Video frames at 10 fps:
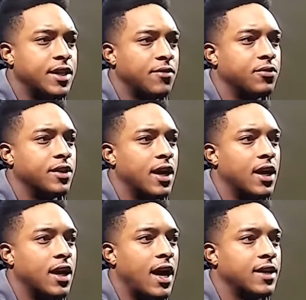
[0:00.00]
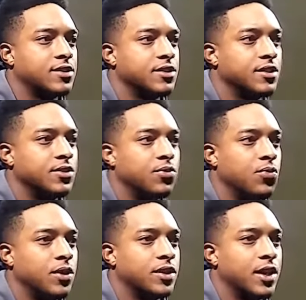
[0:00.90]
Definitely. Actually,
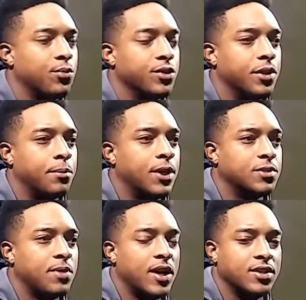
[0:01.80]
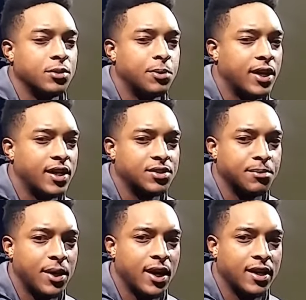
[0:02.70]
one thing I'm really impressed by is their play action
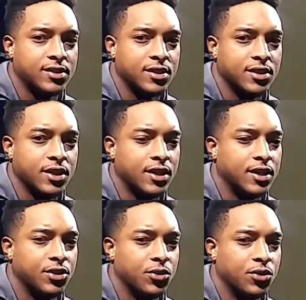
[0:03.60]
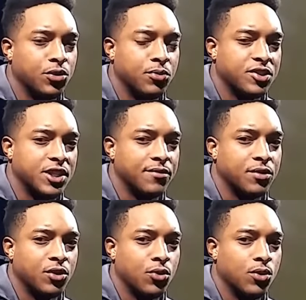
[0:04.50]
pass and the receiver
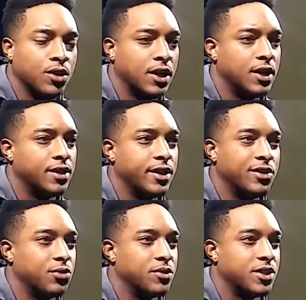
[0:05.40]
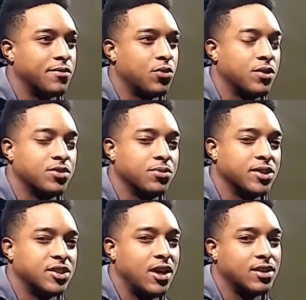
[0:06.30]
core. The receiver core isn't
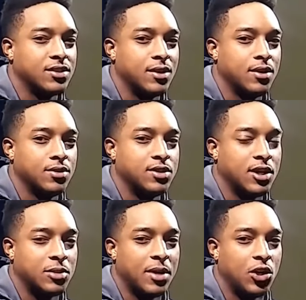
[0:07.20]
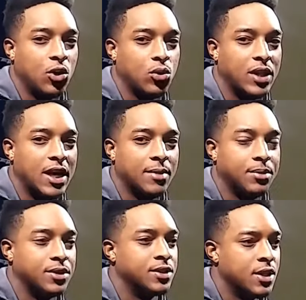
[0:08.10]
really talked about a whole lot, but